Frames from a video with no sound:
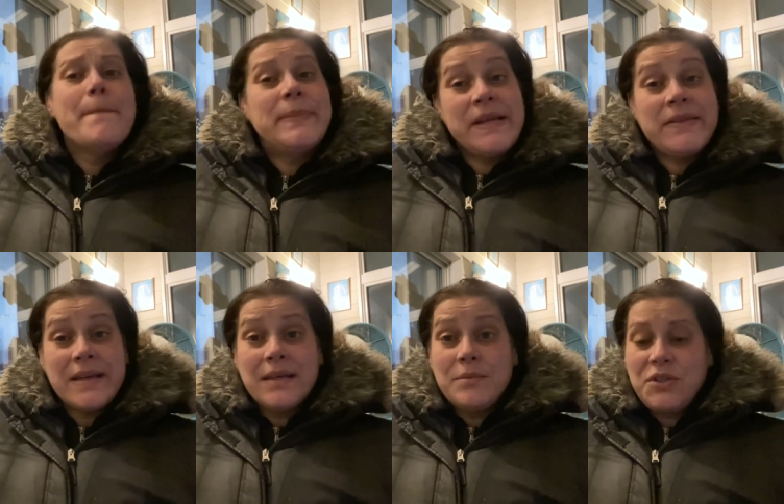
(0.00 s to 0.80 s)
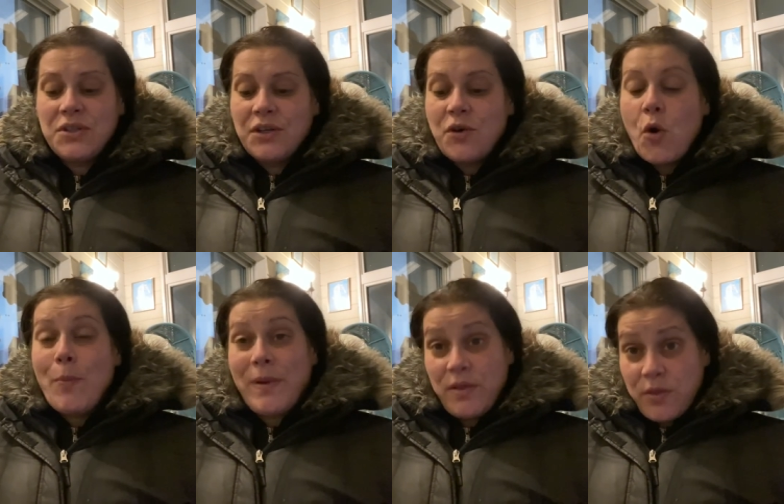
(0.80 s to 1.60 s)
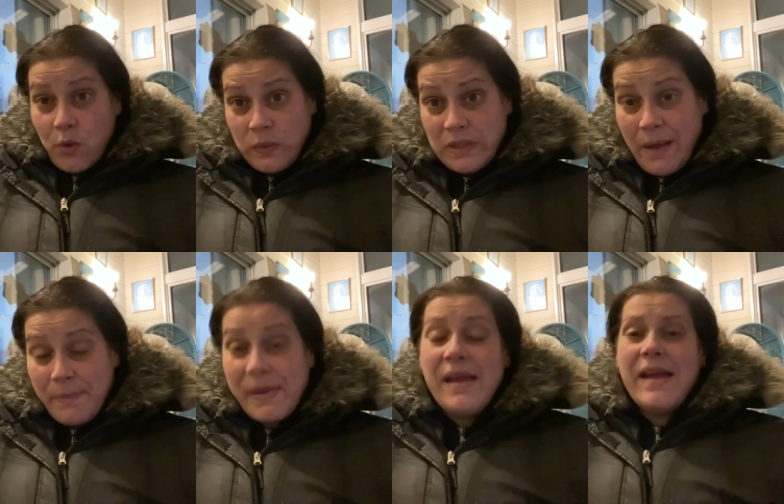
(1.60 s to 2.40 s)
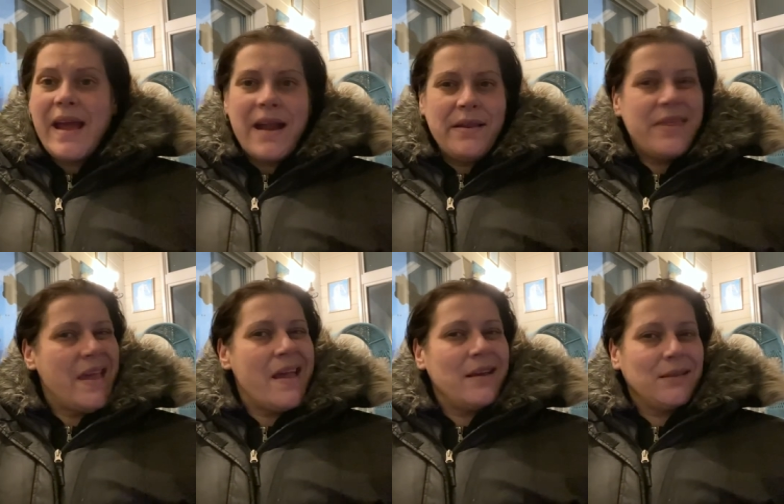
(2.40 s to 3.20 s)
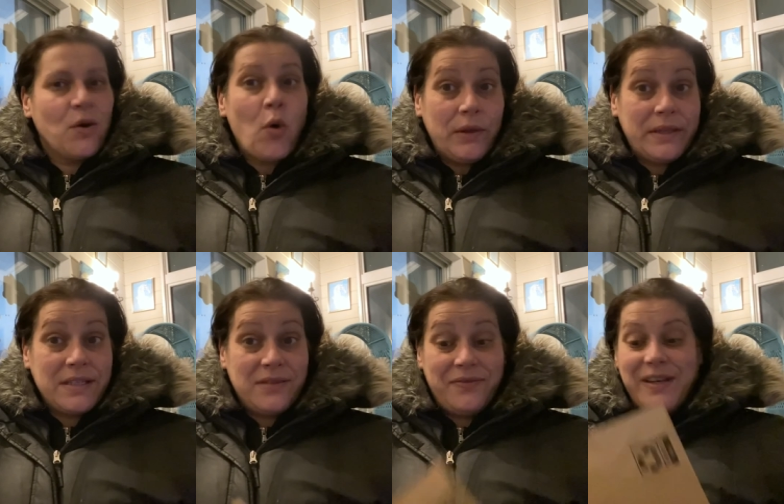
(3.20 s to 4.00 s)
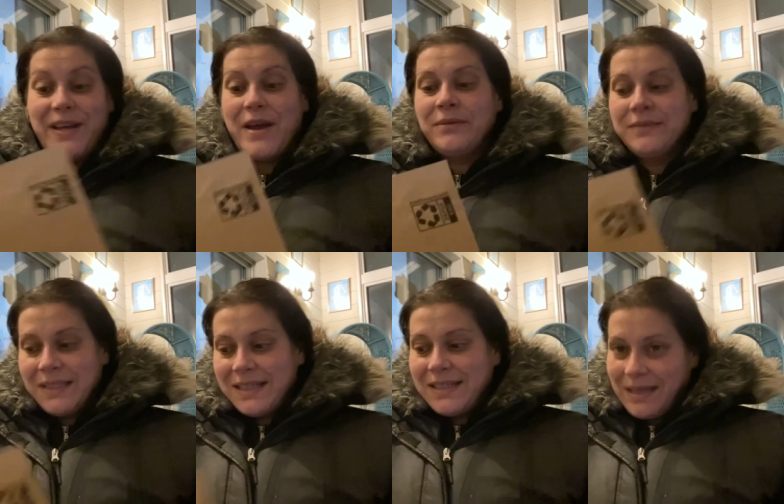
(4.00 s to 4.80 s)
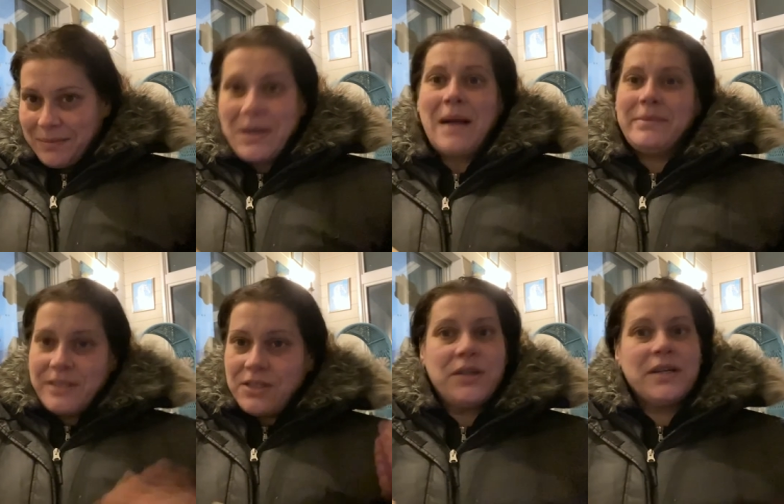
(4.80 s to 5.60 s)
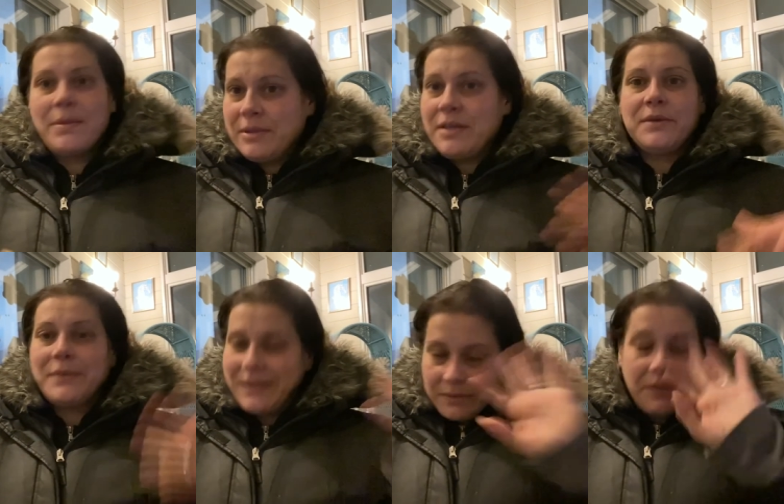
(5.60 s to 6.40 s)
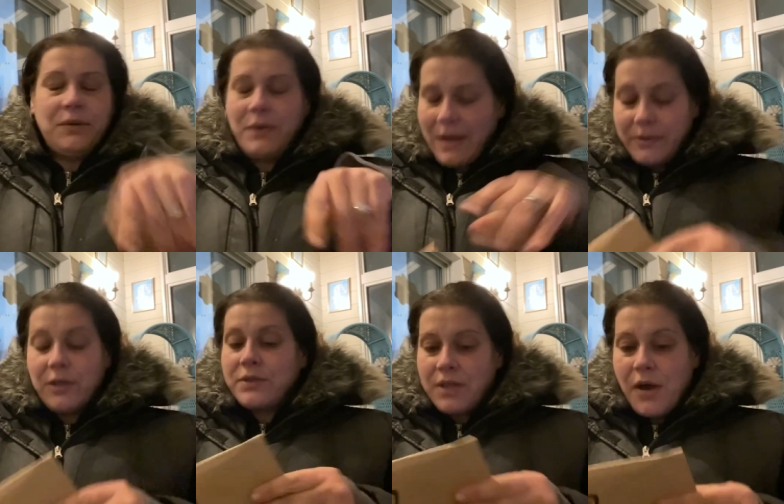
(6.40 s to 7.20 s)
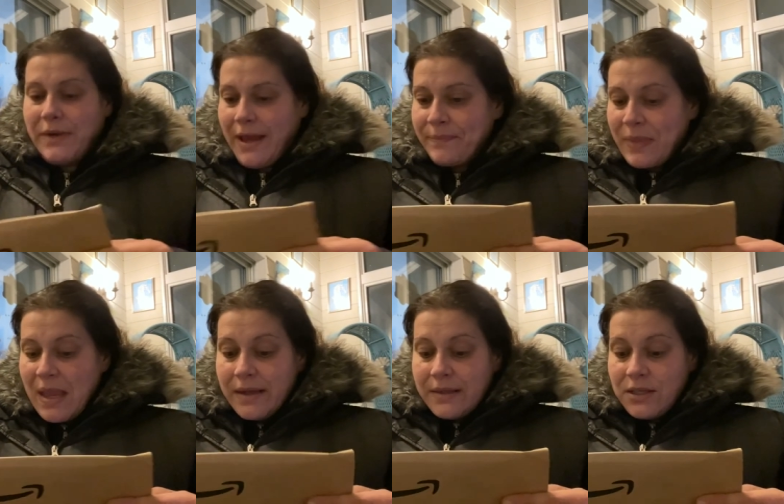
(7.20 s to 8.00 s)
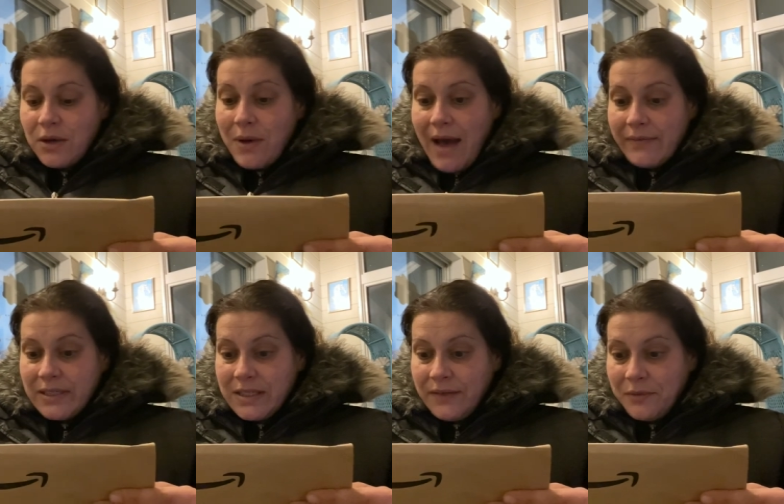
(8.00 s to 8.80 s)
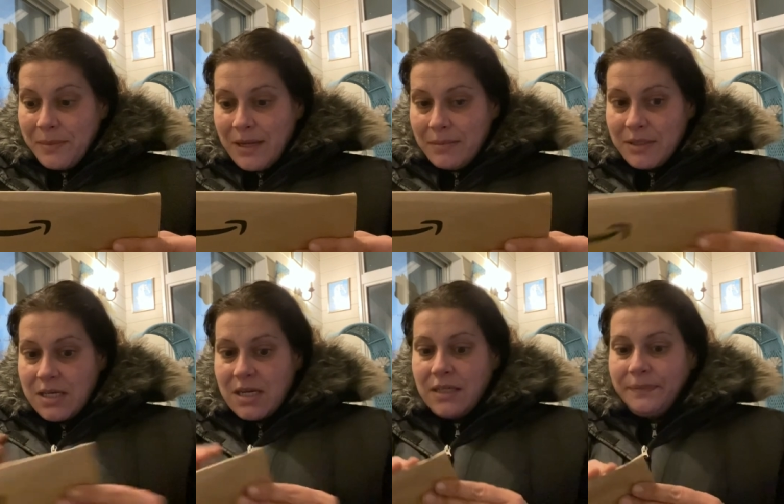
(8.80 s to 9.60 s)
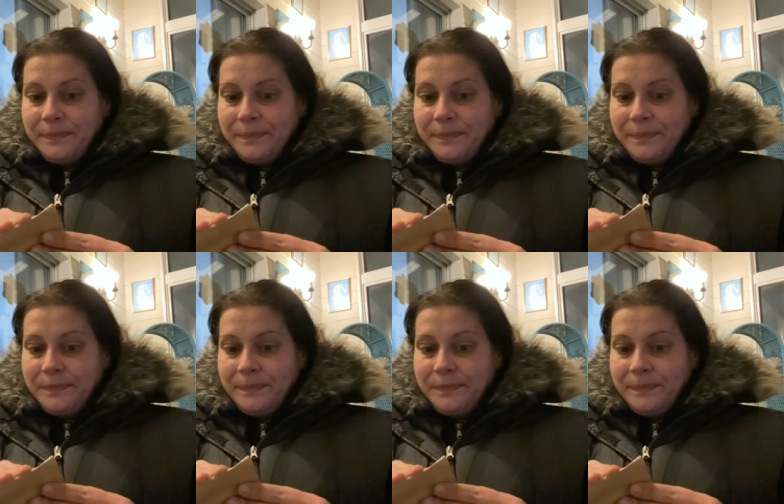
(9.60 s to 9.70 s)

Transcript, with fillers: but I think I'm just gonna open those up and then call this video and probably start up another one. You know how it goes. Okay, so obviously from Amazon.